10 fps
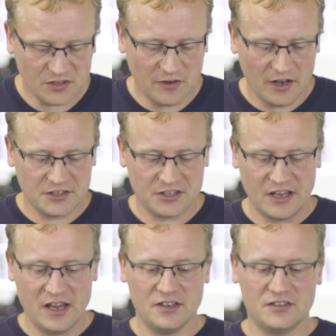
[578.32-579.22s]
device
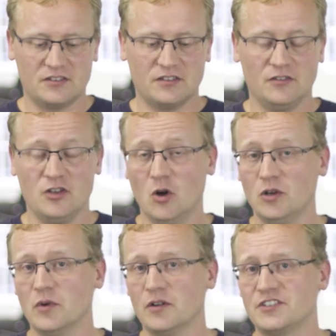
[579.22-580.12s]
is the
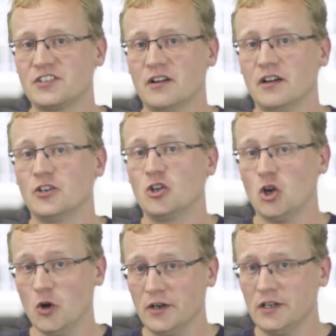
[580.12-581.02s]
only one of its kind
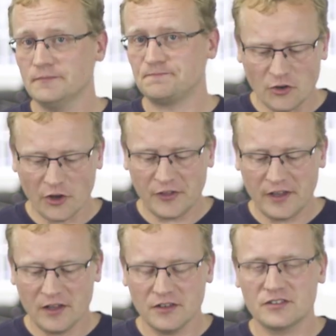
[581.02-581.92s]
currently.
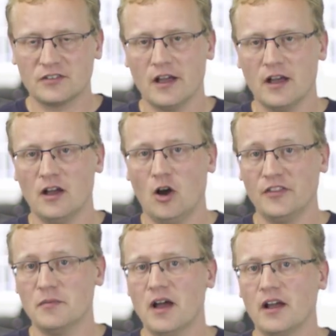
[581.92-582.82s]
Nothing else uh,
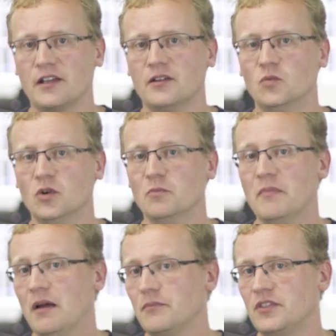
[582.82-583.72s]
on the market will
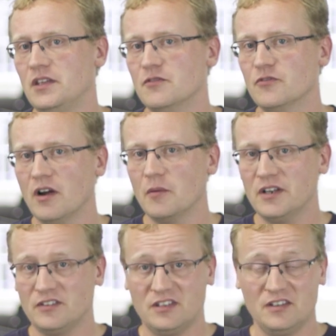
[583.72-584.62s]
map the
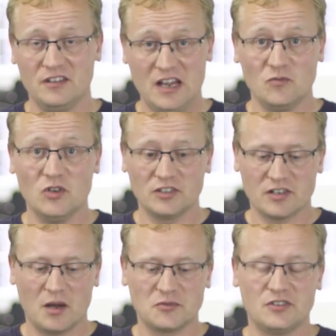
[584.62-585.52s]
environment in, in real
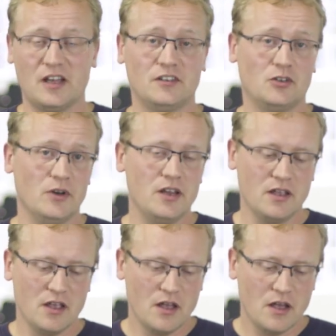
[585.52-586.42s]
time to that degree.
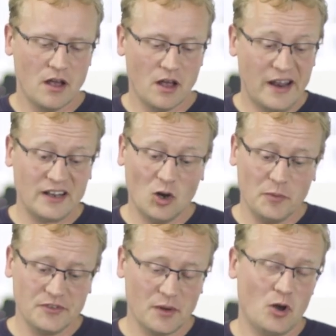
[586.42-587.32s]
Uh, and it
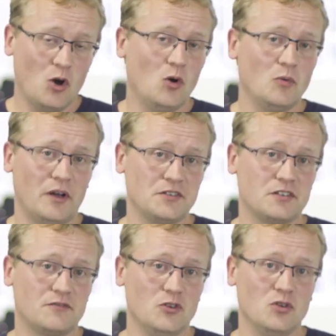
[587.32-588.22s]
opens up a whole
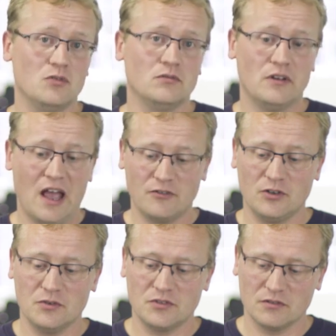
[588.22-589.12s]
bunch of new
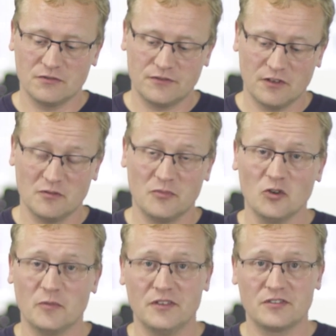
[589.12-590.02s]
avenues of, of
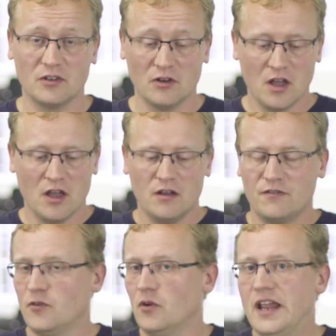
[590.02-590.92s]
improvement. So
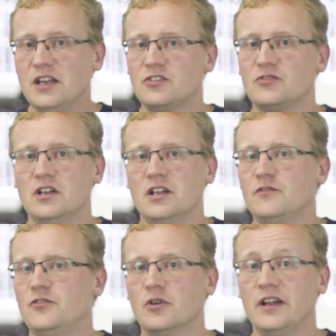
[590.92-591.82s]
for industry,
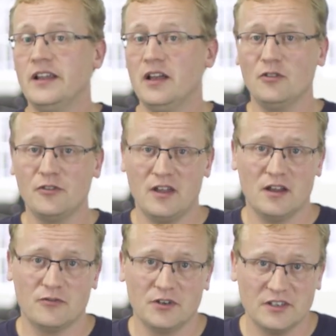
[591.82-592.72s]
if you're in
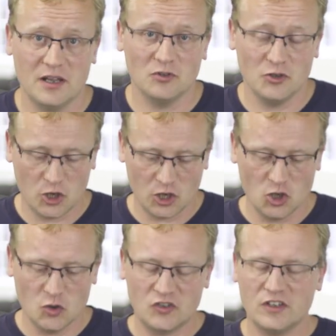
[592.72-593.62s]
healthcare, for example, you can
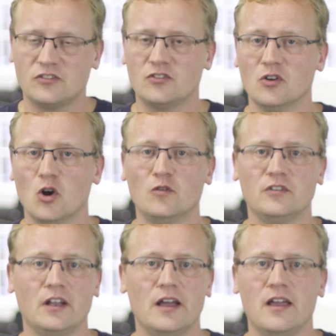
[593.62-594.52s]
use this to
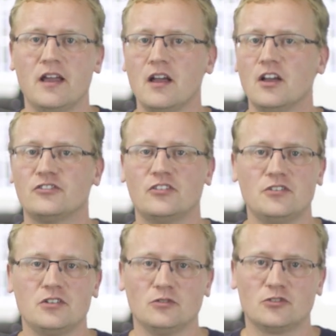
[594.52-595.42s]
overlay
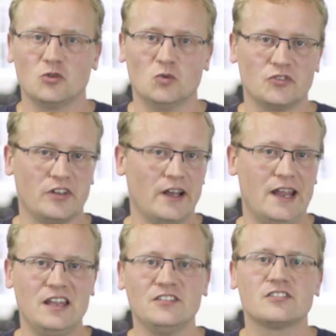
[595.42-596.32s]
surgical tools that are
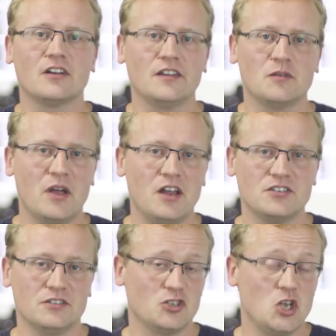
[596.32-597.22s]
inside the
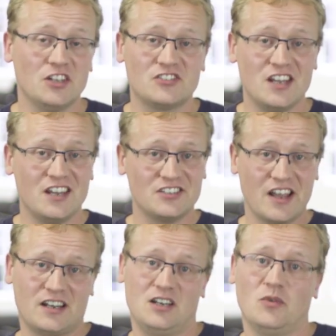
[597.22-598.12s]
patient so you can see
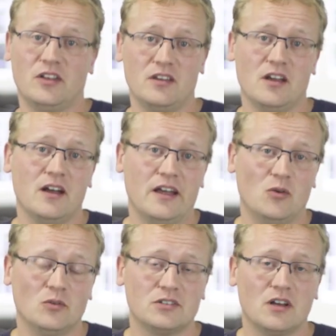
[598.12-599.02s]
exactly where they are at
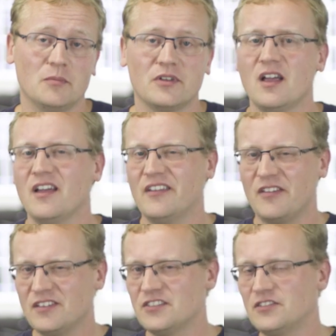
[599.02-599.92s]
all times. Now
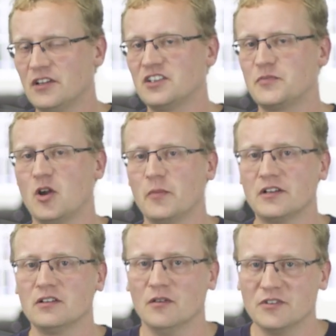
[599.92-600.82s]
this is still
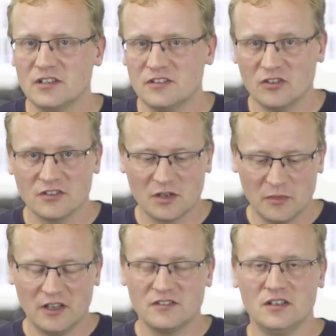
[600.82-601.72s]
experimental obviously, this is not
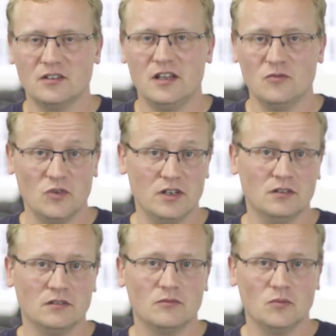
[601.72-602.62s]
something that's in, in
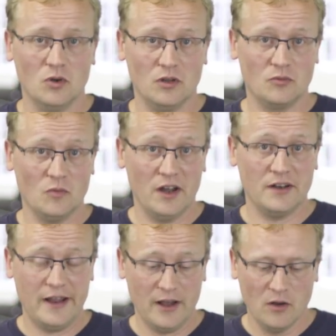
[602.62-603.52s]
real world
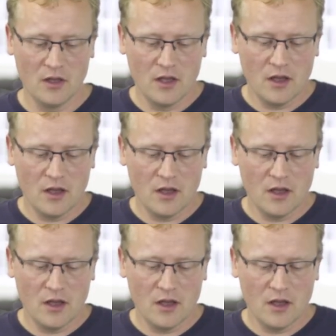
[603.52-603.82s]
right now,